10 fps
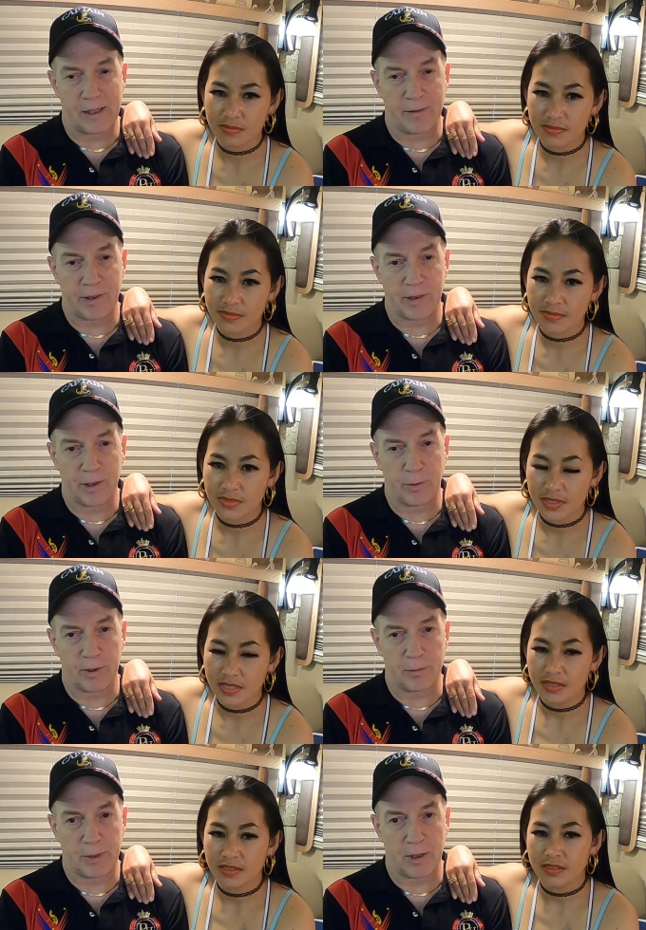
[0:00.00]
Speaker 1: obviously it
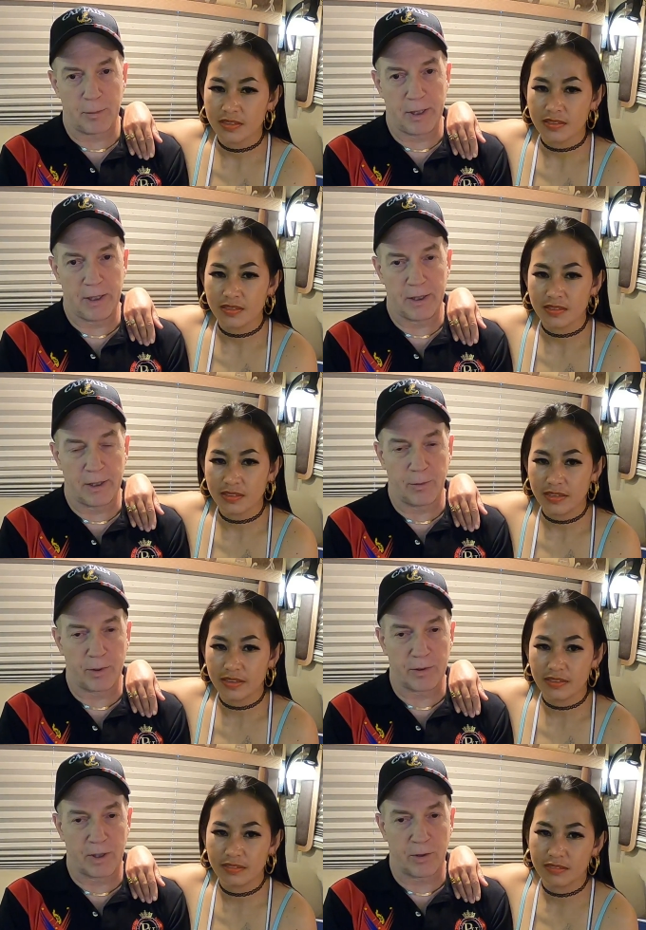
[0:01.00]
wasn't meant to be. It
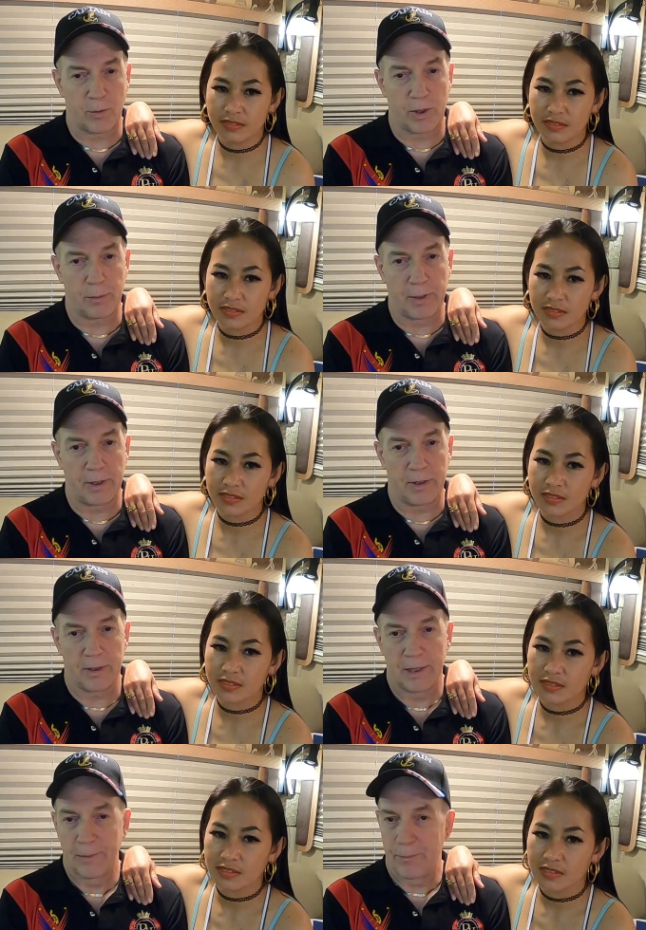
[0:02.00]
was not the one, but
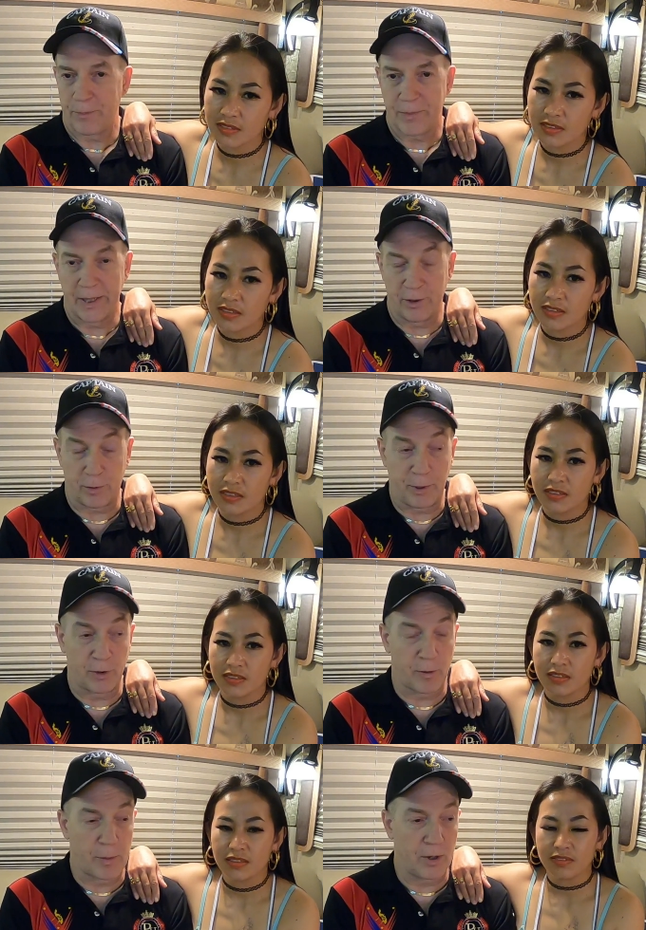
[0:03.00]
it's a
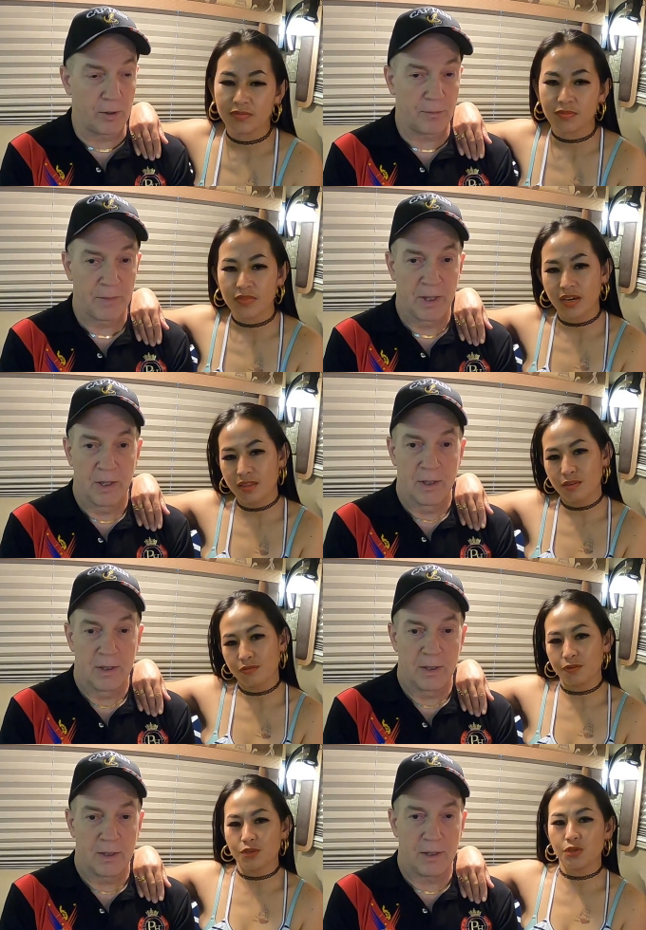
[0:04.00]
beautiful boat.
Speaker 2: I
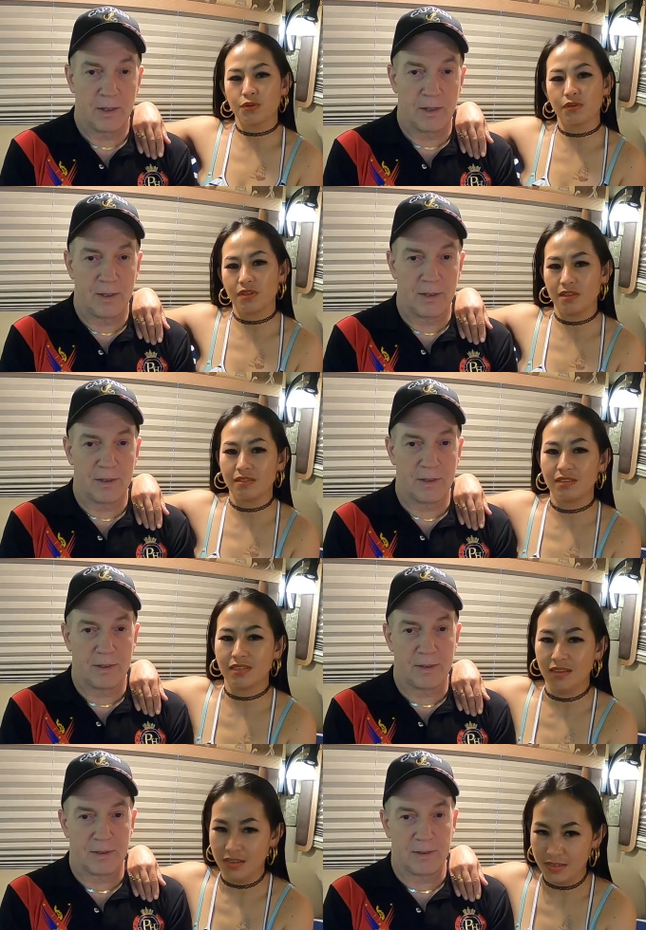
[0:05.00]
thought for sure that
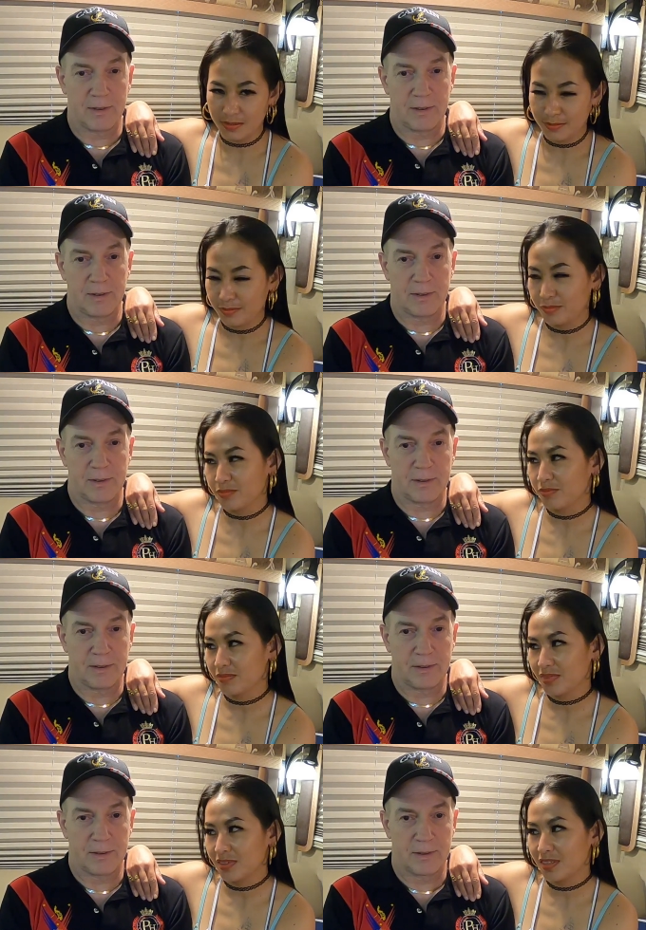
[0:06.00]
um,
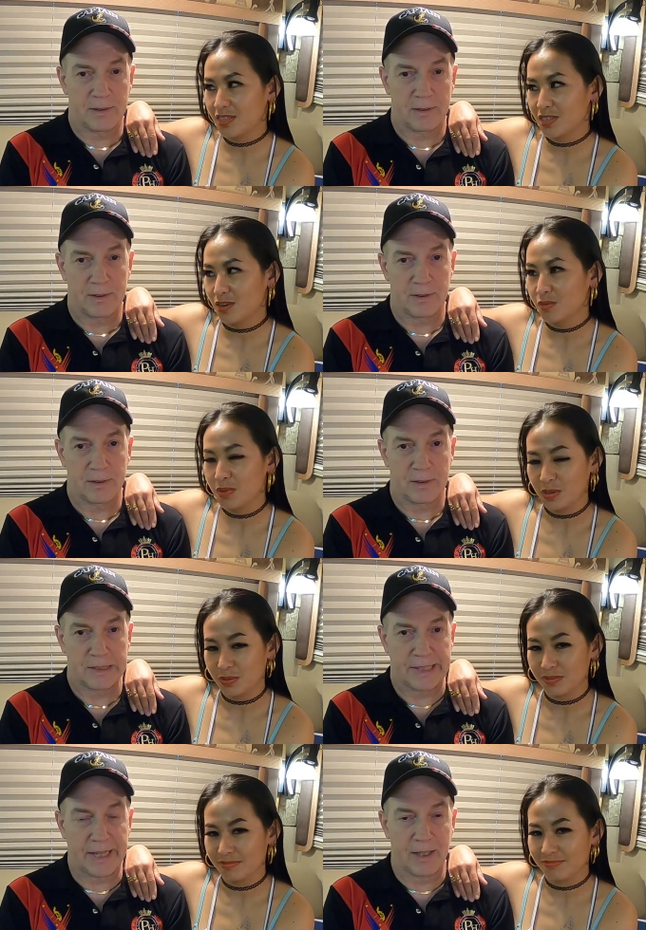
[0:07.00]
this is our
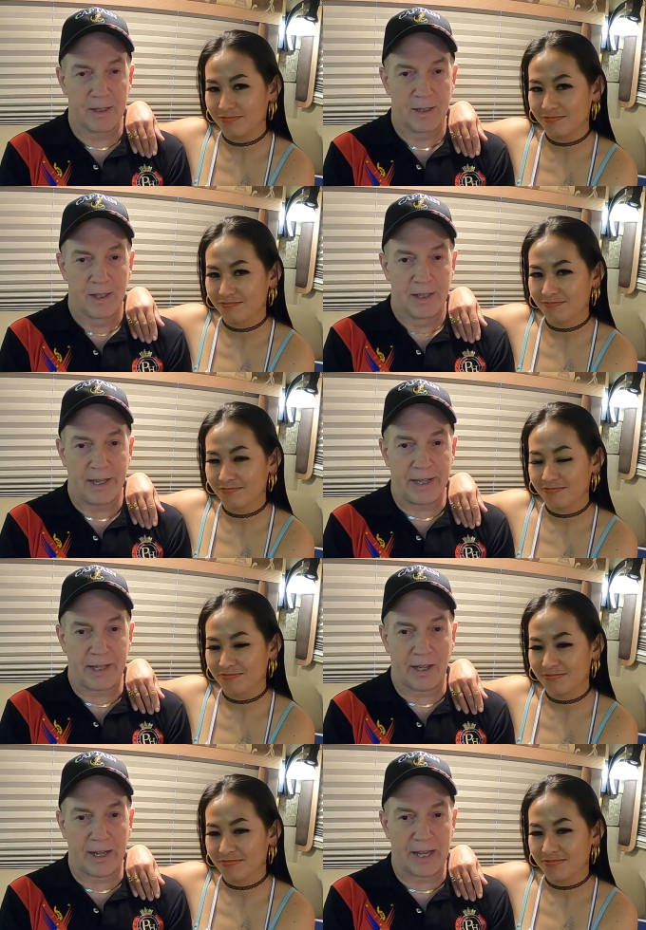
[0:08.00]
boat.
Speaker 1: Yeah,
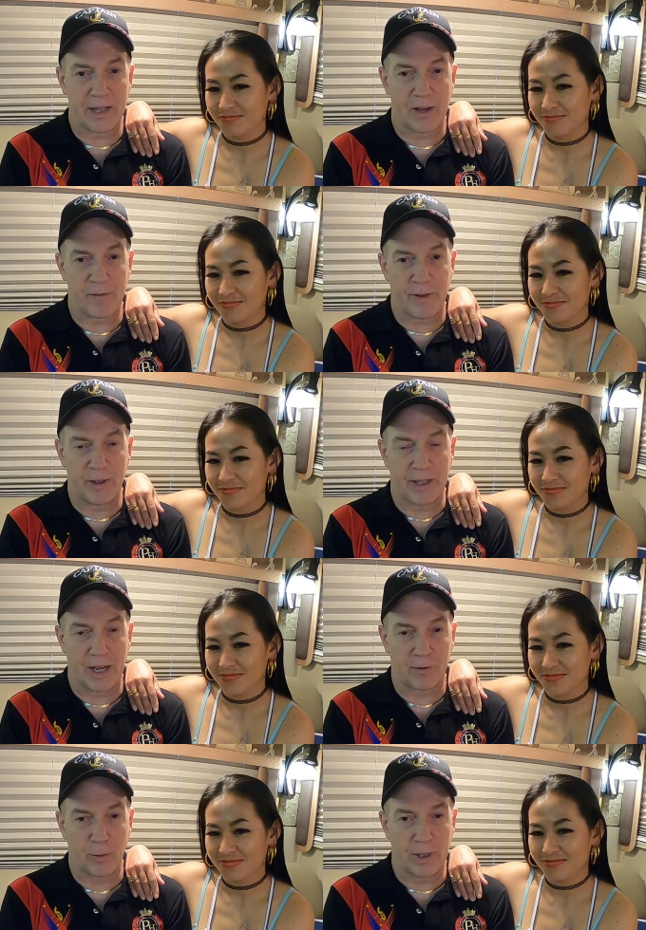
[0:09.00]
it kind of had that feeling
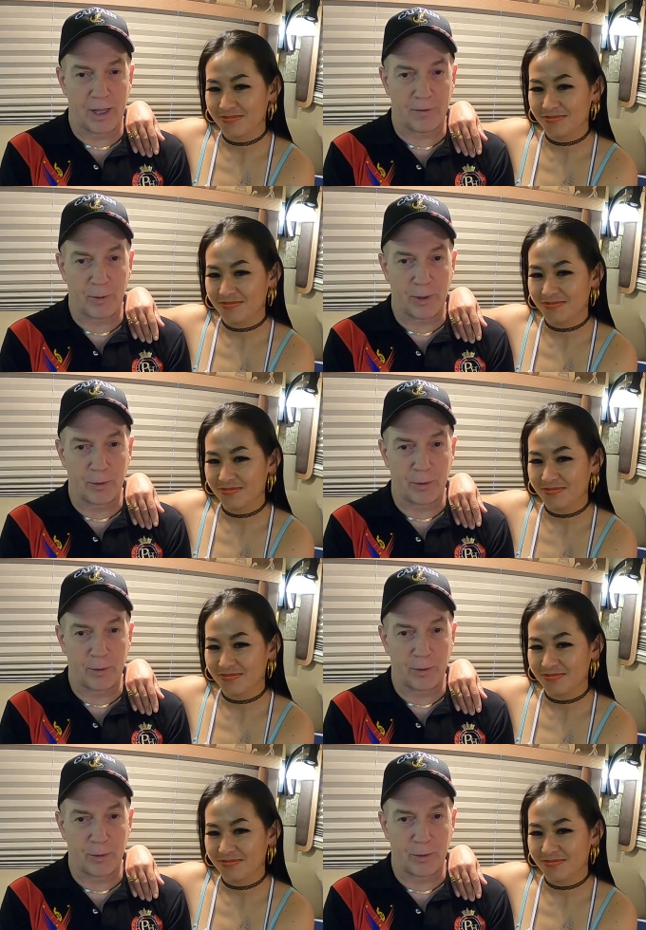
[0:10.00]
after we left.